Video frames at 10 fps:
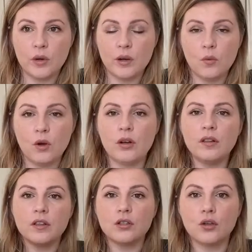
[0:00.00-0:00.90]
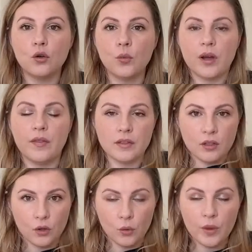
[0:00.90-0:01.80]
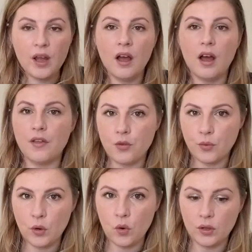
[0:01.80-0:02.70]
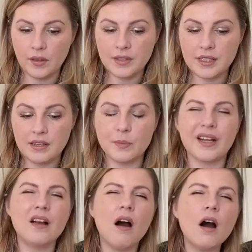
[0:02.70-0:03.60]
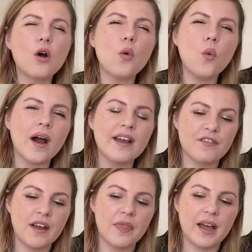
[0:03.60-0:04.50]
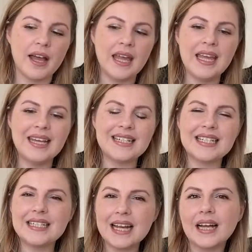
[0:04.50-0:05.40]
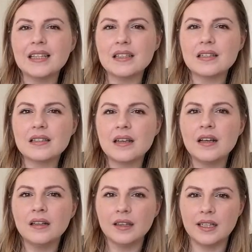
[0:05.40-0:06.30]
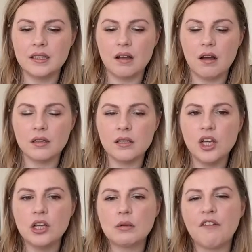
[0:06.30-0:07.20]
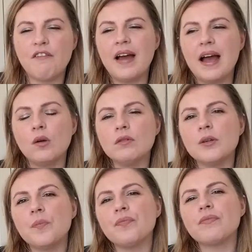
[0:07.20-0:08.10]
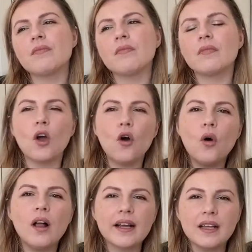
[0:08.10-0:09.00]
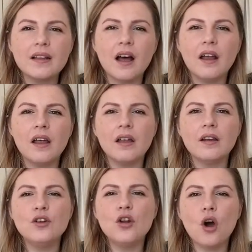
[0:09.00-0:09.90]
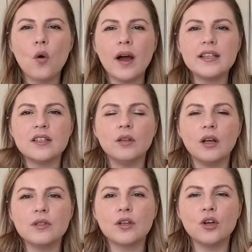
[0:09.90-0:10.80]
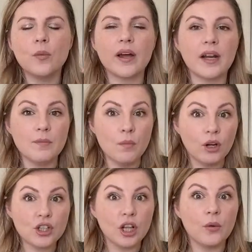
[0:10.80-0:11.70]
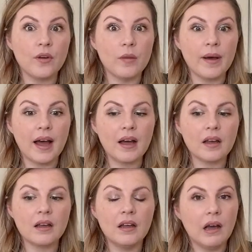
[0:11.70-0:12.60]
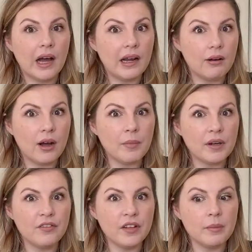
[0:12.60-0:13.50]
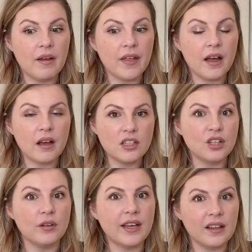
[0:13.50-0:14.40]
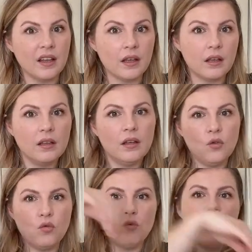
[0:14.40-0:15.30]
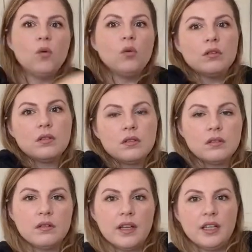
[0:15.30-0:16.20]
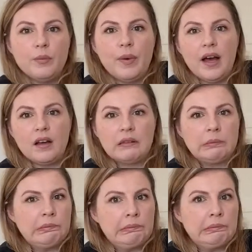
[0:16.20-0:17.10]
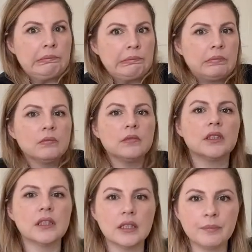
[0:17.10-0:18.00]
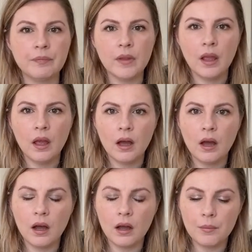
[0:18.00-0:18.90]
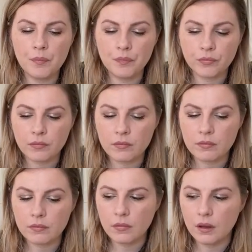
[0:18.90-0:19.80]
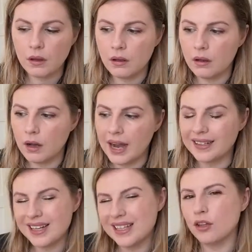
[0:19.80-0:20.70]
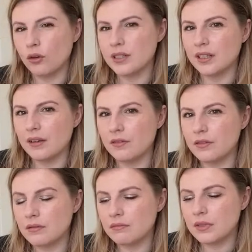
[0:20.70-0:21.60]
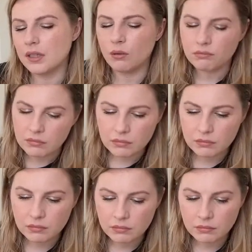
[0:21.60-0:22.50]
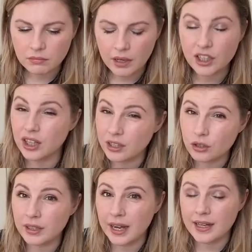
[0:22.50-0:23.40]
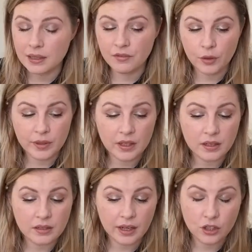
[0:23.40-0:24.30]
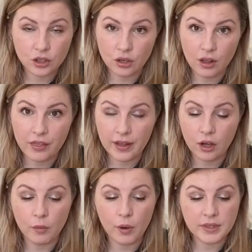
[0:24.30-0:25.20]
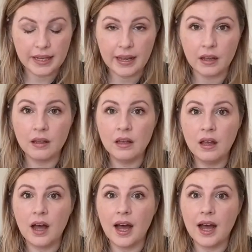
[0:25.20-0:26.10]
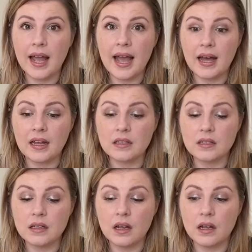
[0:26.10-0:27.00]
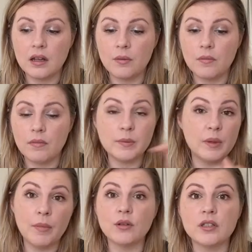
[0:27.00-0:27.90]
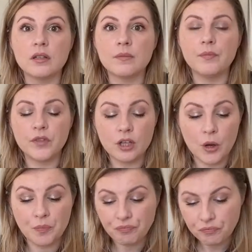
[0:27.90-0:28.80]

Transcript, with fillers: what I want, the scoop and the scoop and the three quarter length sleeves, but I can't quite find that in a dance leotard. So I found like a, a, not quite so low scoop and much lower in the back. I don't know how I'm going to feel about that because you know you get like rolls in your back. We'll see. Um, and it's long sleeved. So mm, I, literally as I'm filming this, I just got a thing come up saying I had, um, it's been posted. So